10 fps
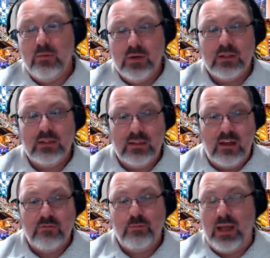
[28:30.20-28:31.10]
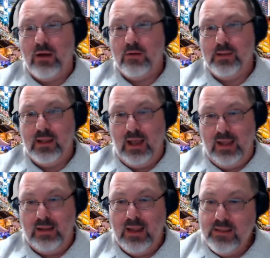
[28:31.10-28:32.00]
really love Power BI.
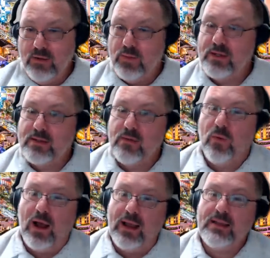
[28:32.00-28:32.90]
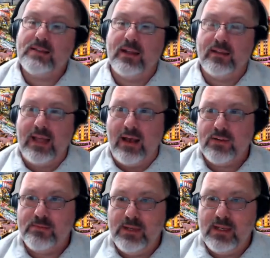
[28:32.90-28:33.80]
And the reason why is it
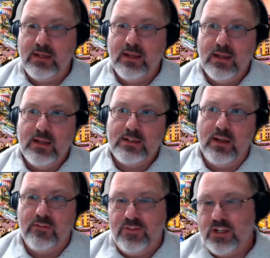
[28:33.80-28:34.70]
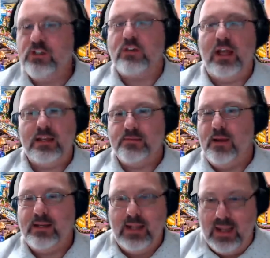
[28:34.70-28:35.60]
allows me to visualize
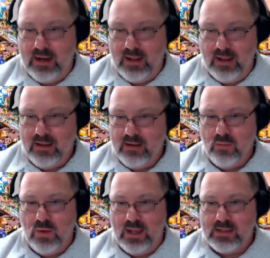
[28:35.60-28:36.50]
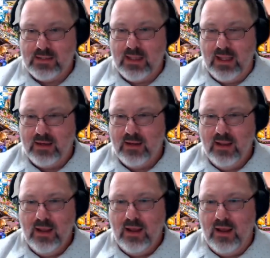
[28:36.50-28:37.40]
my data in ways that
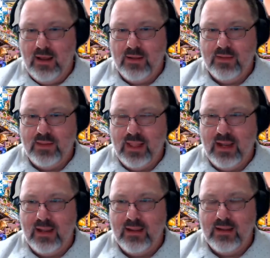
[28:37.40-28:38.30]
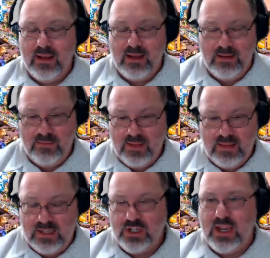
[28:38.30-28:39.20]

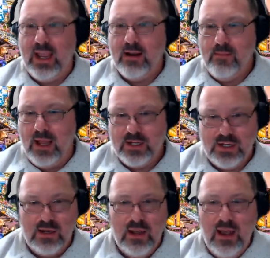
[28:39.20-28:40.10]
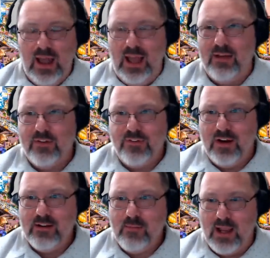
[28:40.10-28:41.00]
you can't imagine. I have a
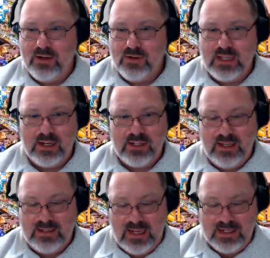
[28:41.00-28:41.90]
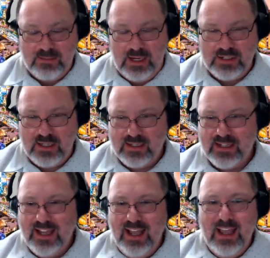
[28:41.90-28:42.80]
friend of mine who's actually a data
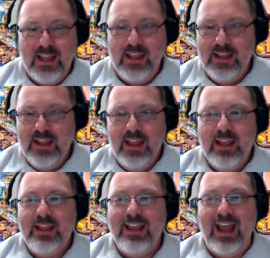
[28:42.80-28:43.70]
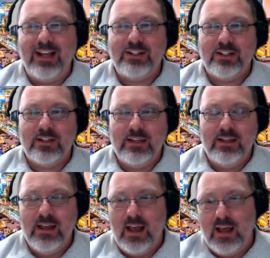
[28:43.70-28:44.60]
specialist. He
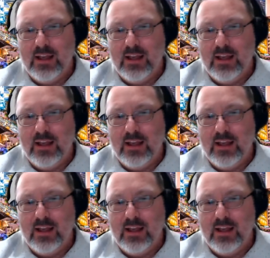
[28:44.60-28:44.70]
actually